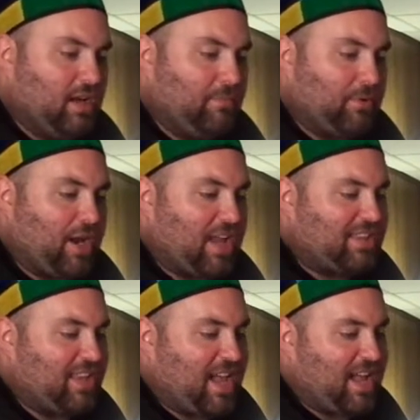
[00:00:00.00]

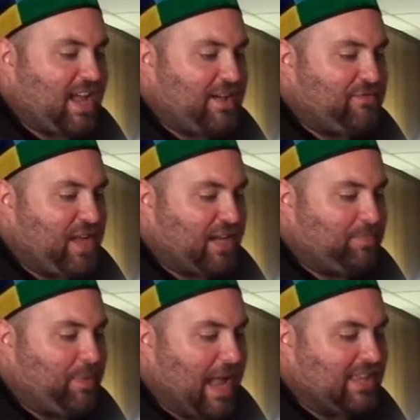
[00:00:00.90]
Brassé
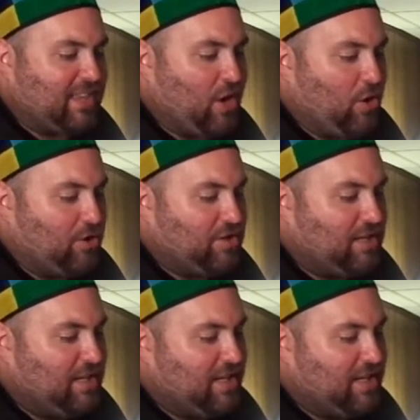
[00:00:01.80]
avec passion